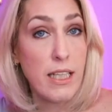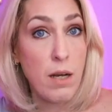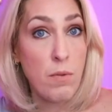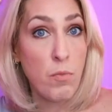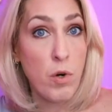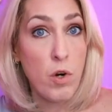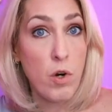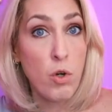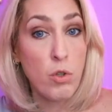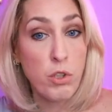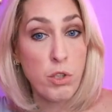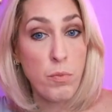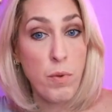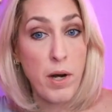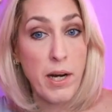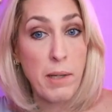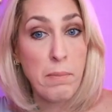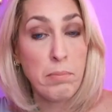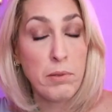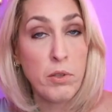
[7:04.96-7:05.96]
I'm also
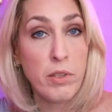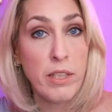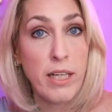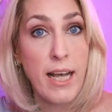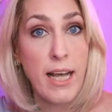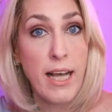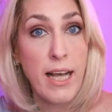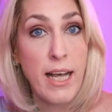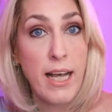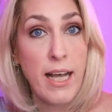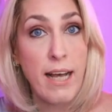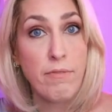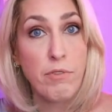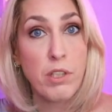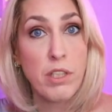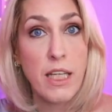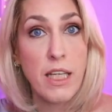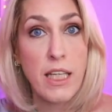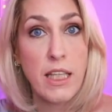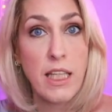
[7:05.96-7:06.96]
wearing blue, and I have to
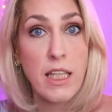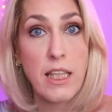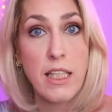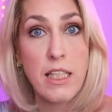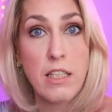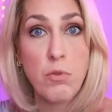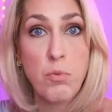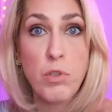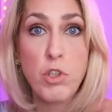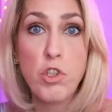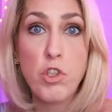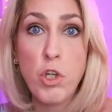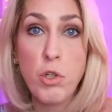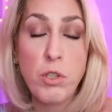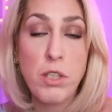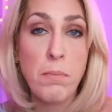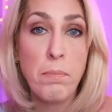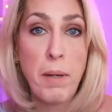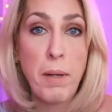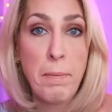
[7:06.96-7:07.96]
say that this was
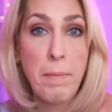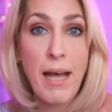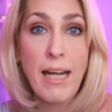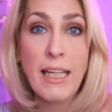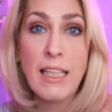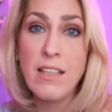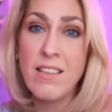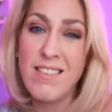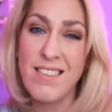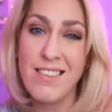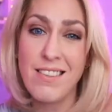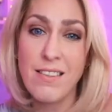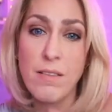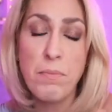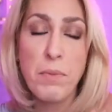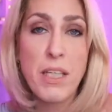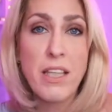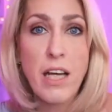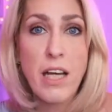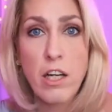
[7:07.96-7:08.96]
chosen by Madeleine. This is
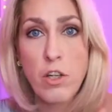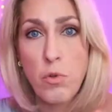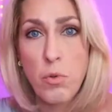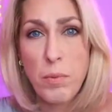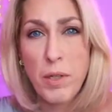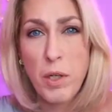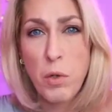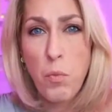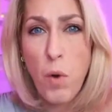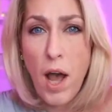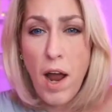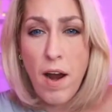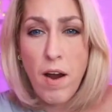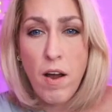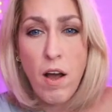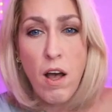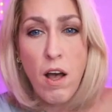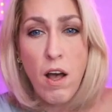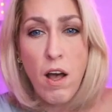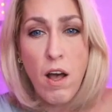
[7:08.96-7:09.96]
something that I normally
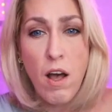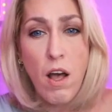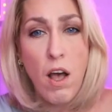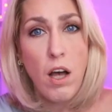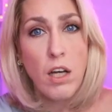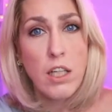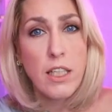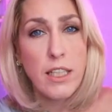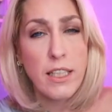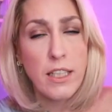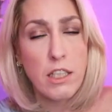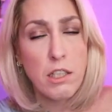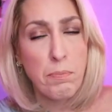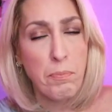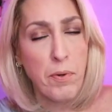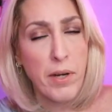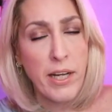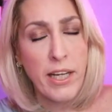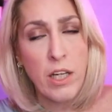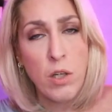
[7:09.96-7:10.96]
wear in
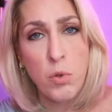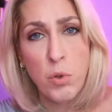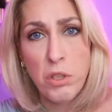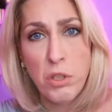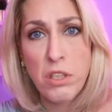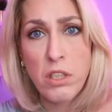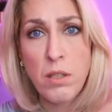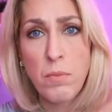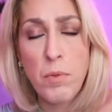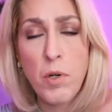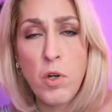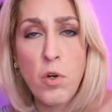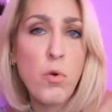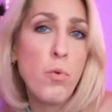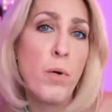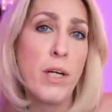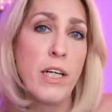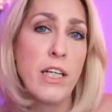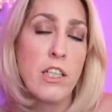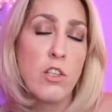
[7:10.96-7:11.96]
spring or summer or
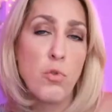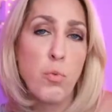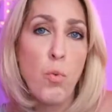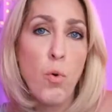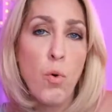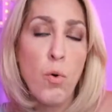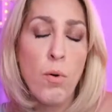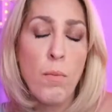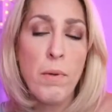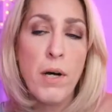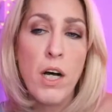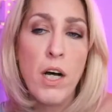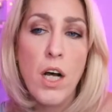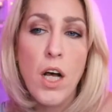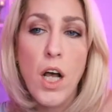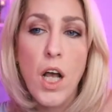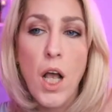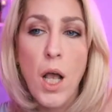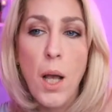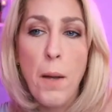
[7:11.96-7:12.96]
when it's warm.
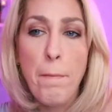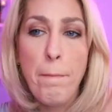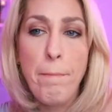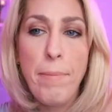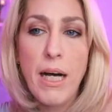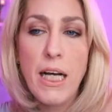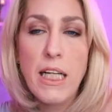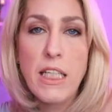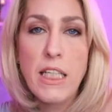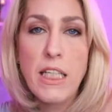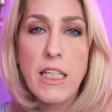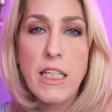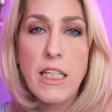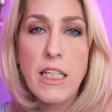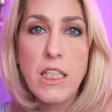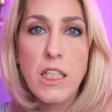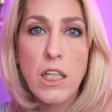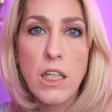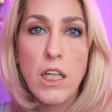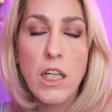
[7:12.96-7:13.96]
But
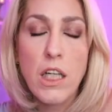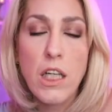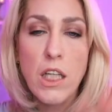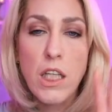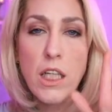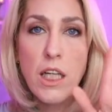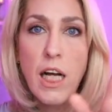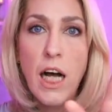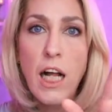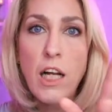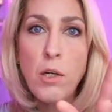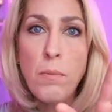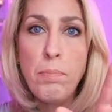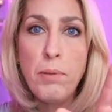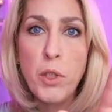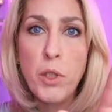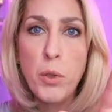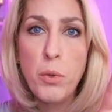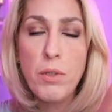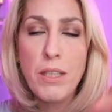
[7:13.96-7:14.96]
the color
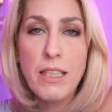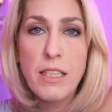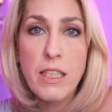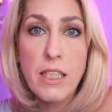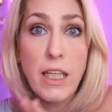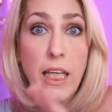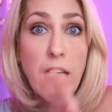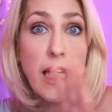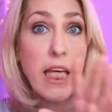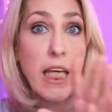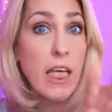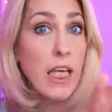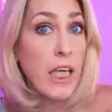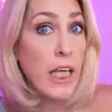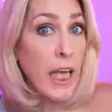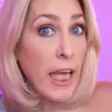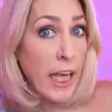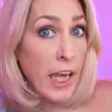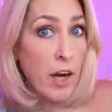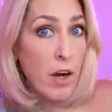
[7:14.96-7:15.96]
blue is the
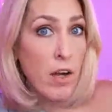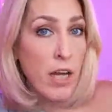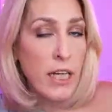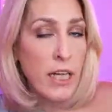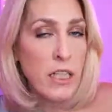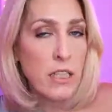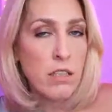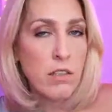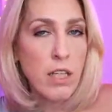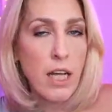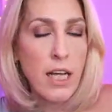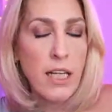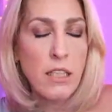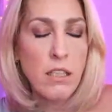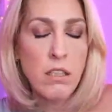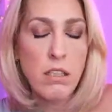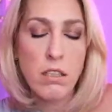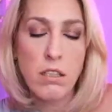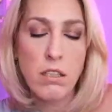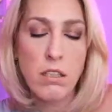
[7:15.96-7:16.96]
key here in a
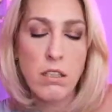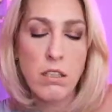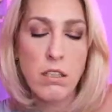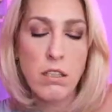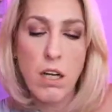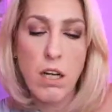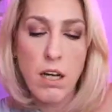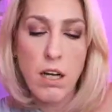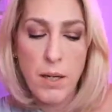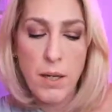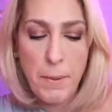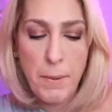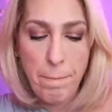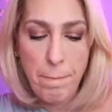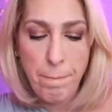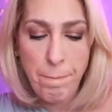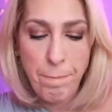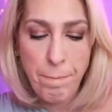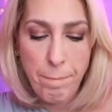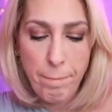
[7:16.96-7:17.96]
sense.
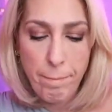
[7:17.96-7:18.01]
But